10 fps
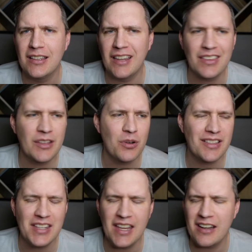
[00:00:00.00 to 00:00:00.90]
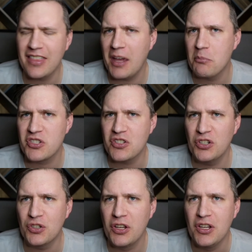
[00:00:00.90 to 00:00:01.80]
Like, they were at the end of the
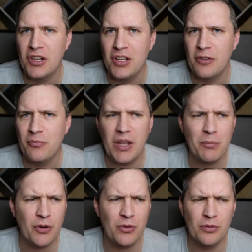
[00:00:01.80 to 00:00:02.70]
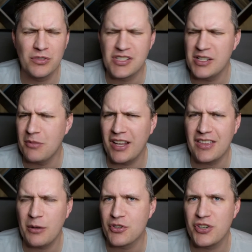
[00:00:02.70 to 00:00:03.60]
episode, people seemed like
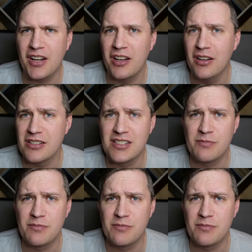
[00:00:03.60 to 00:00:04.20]
they were trying to